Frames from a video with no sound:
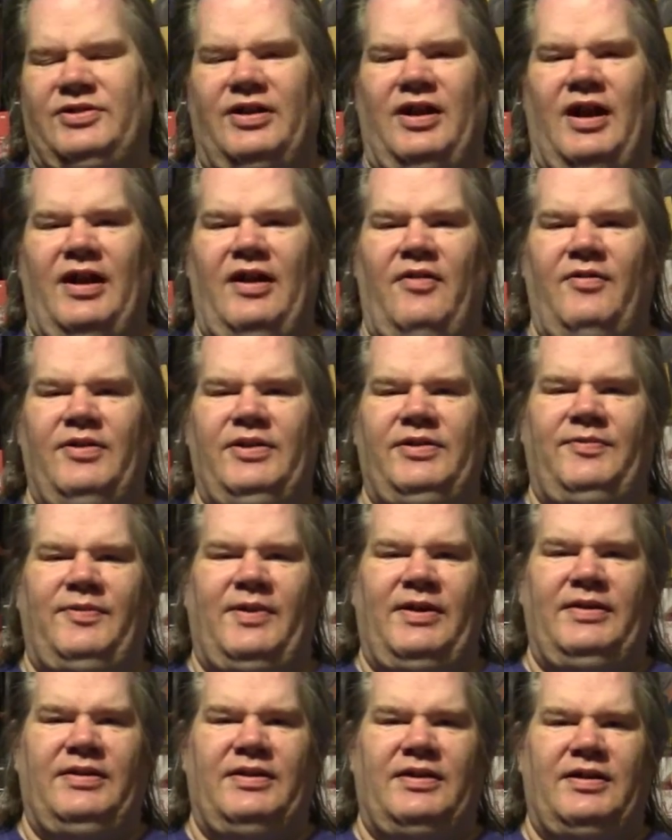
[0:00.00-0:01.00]
I always
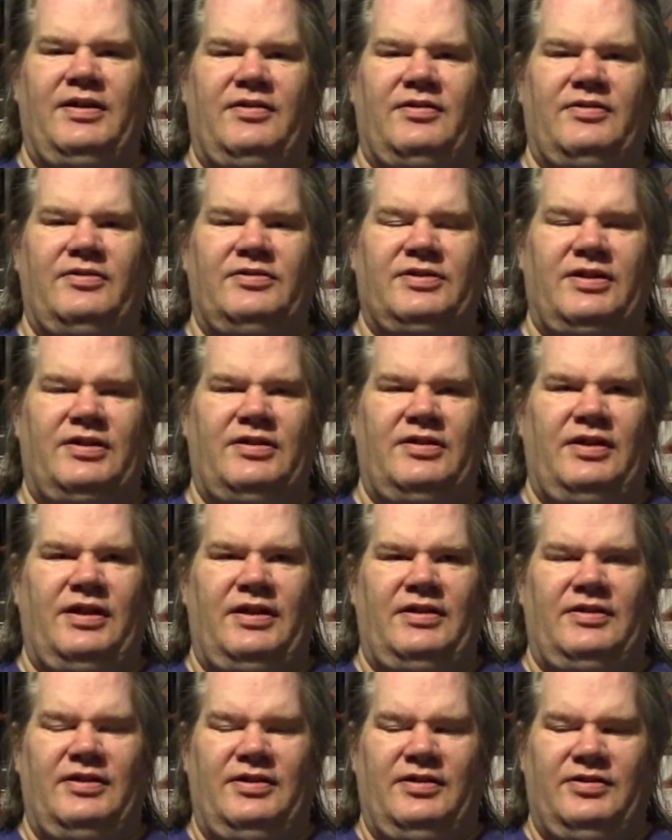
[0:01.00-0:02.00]
find the characters that are
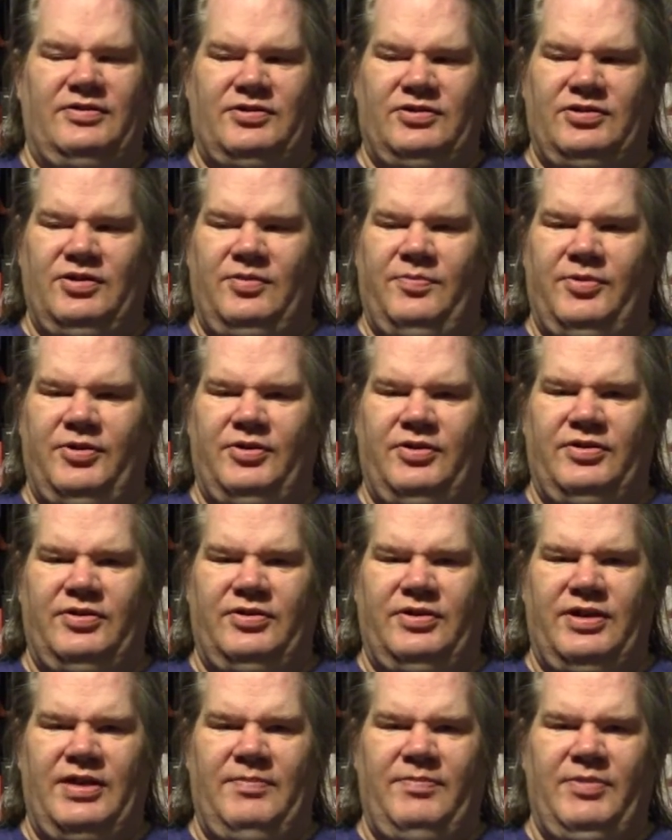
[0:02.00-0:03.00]
like the super
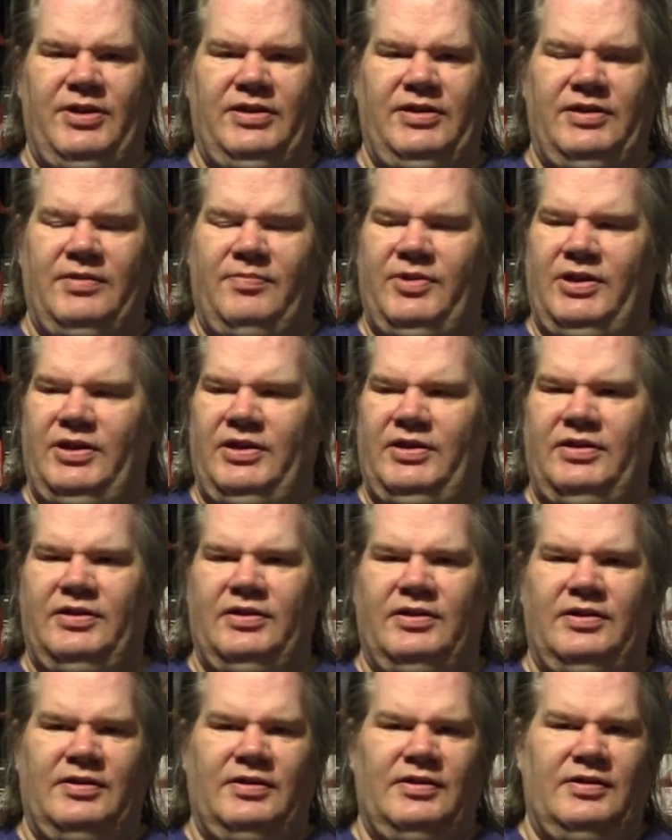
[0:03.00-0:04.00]
hippy-dippy
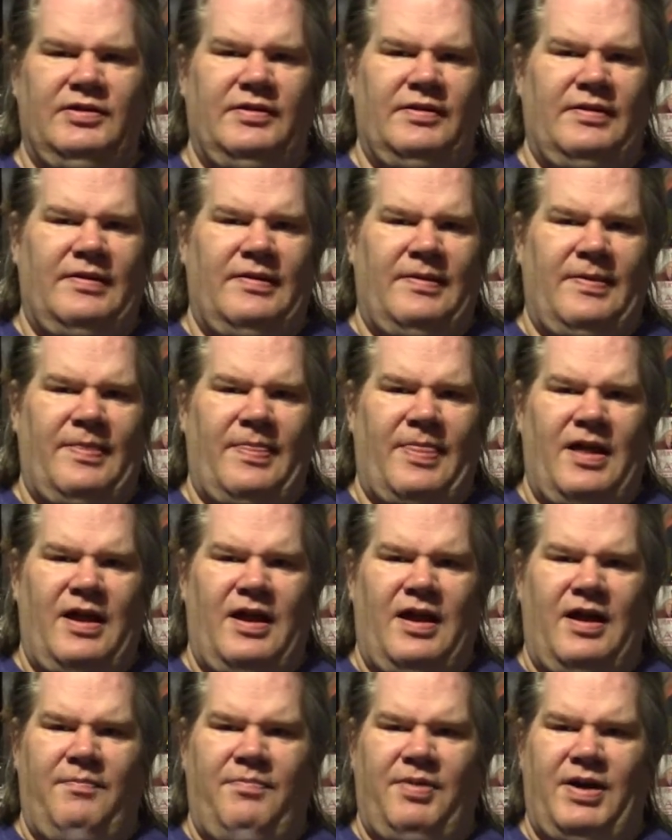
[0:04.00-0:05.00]

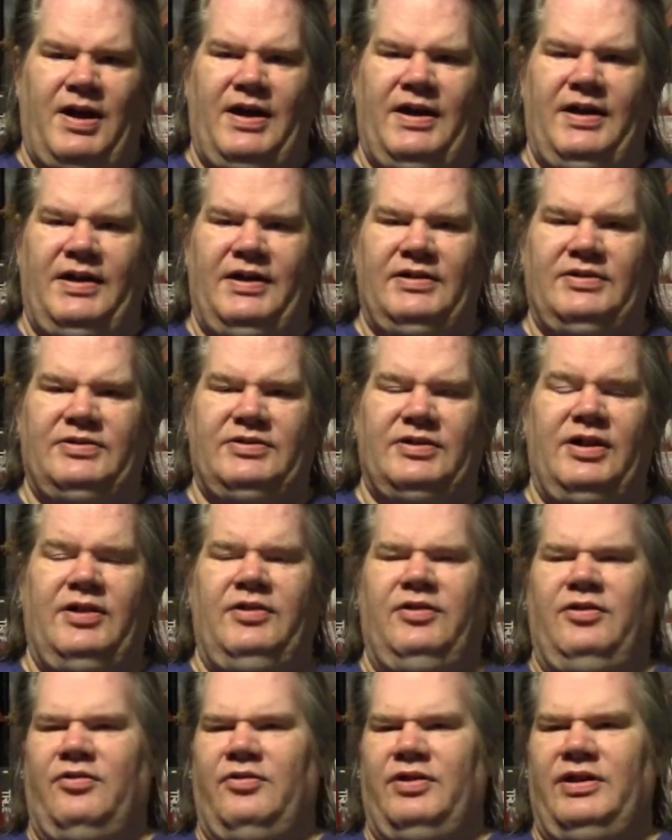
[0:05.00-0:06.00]
potheads
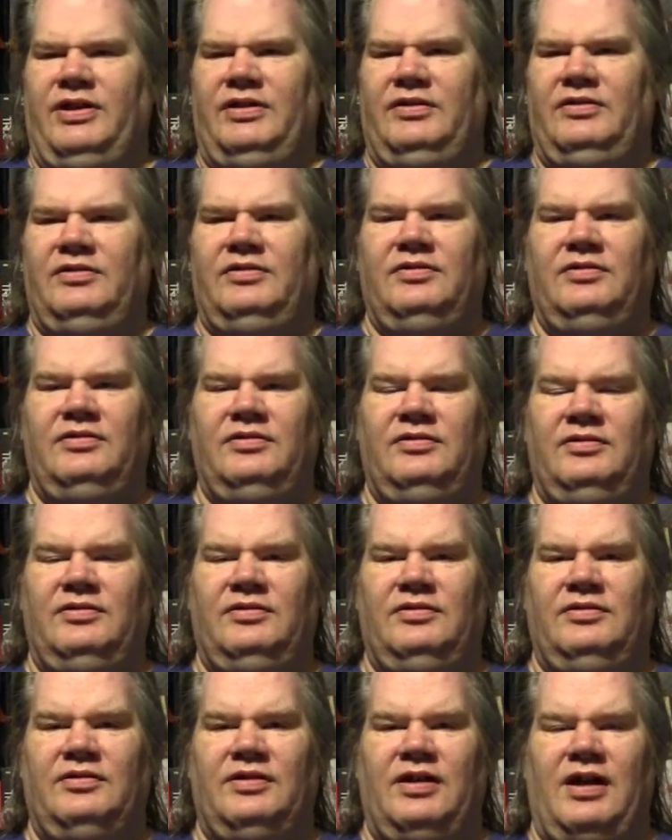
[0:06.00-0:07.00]
annoying.
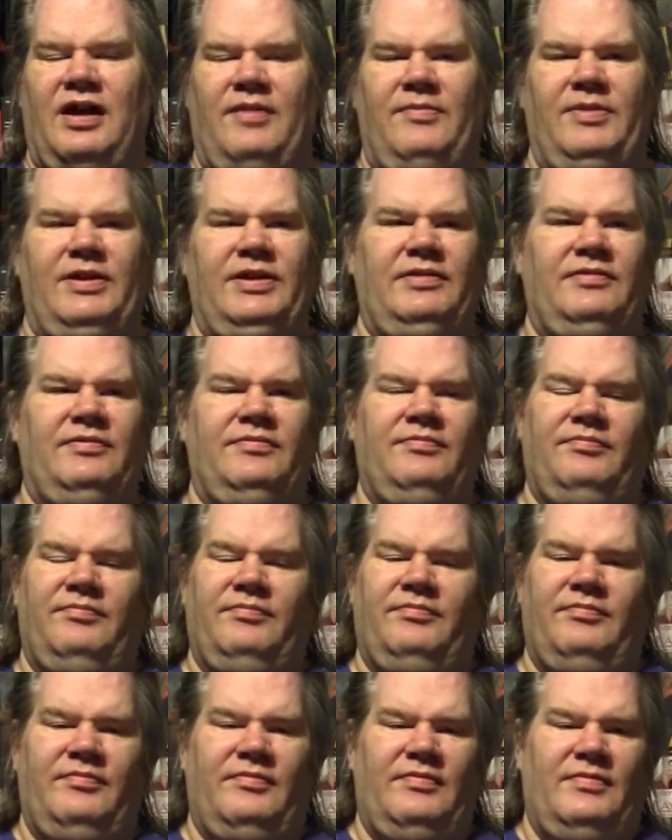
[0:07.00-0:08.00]
I mean,
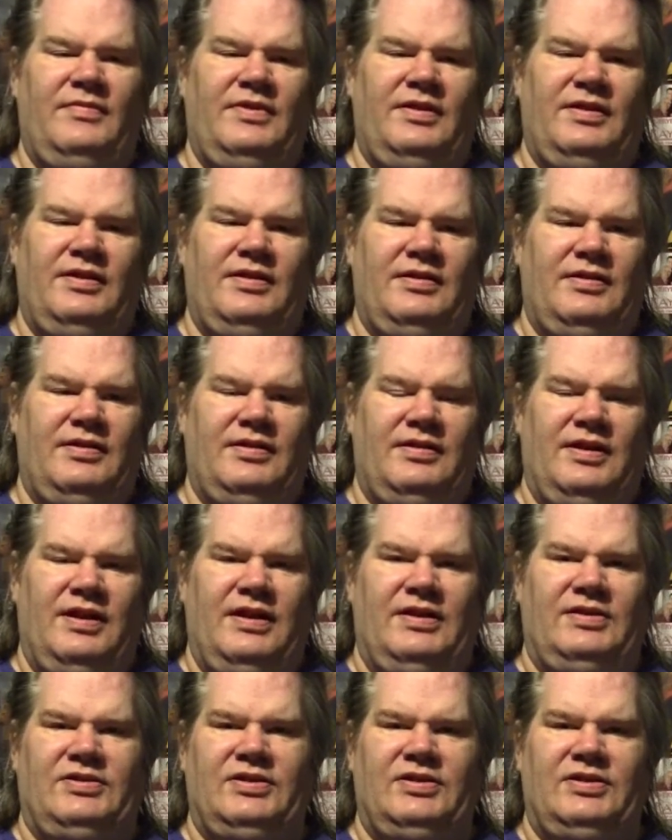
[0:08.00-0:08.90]
it